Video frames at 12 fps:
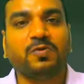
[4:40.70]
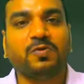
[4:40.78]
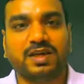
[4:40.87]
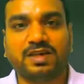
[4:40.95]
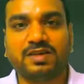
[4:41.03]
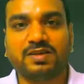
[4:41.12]

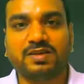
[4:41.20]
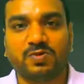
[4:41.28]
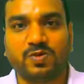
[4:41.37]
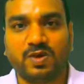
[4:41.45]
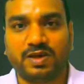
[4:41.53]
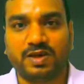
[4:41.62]
vector
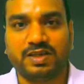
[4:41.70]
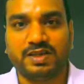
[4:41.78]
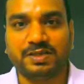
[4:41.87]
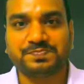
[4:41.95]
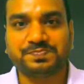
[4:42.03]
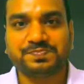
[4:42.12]

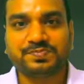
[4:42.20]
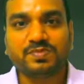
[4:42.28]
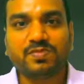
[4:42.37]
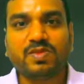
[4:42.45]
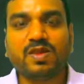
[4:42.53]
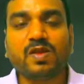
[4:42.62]
quantity.
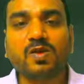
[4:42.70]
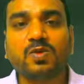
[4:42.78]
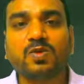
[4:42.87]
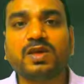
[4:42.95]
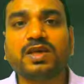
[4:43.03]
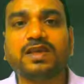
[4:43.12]

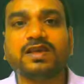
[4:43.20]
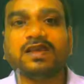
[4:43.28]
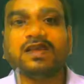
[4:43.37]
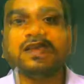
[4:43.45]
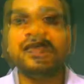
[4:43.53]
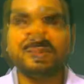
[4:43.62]
Okay,
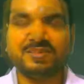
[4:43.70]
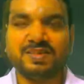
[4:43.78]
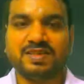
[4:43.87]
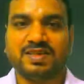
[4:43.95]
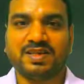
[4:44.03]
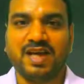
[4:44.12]

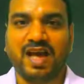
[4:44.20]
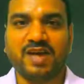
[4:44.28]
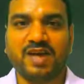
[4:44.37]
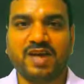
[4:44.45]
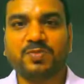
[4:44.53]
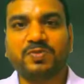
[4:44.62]

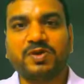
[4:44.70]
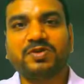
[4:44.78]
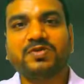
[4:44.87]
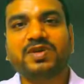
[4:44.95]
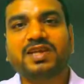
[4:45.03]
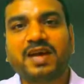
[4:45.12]
I hope
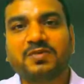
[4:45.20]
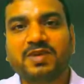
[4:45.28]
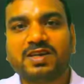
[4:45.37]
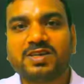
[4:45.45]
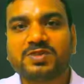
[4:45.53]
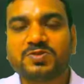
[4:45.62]
everyone have
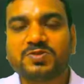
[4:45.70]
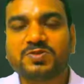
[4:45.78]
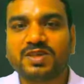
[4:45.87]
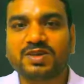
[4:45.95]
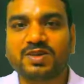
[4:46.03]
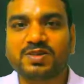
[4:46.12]

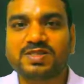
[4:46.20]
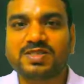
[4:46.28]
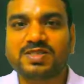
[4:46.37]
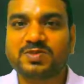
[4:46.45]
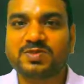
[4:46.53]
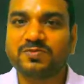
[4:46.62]
understood the
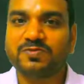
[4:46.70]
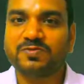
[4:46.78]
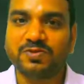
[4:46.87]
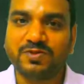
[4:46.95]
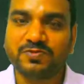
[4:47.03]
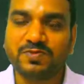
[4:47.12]
concept of
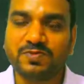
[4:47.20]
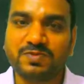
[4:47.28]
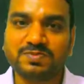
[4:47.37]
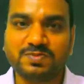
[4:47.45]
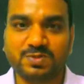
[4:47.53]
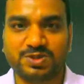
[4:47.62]

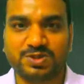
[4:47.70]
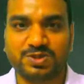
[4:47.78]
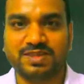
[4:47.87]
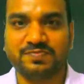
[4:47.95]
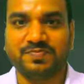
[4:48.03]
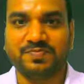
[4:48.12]
uniform
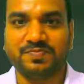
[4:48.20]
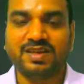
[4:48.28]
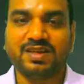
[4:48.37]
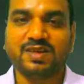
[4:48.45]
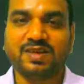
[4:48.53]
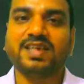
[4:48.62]
motion.
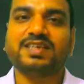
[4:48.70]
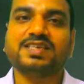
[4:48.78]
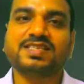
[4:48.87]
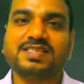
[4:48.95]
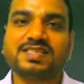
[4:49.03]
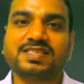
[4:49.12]
Now
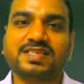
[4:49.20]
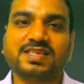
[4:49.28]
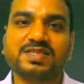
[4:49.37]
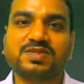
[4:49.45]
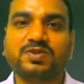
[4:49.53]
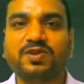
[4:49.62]
let us
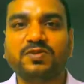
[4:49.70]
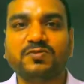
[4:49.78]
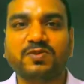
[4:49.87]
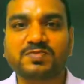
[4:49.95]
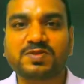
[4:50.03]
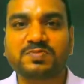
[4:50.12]
discuss
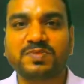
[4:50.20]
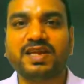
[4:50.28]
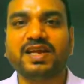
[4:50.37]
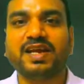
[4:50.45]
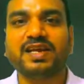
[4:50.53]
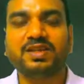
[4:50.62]
uniform
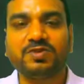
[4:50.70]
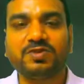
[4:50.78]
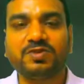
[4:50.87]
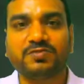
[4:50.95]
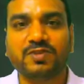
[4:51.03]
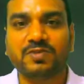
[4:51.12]
speed and
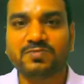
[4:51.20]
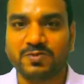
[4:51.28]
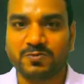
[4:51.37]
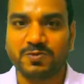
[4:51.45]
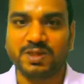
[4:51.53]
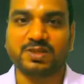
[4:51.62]

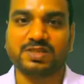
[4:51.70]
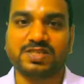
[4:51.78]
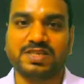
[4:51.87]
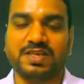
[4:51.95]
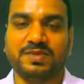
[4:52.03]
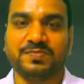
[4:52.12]
uniform
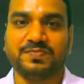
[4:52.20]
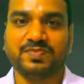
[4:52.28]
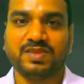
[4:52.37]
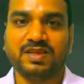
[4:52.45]
velocity.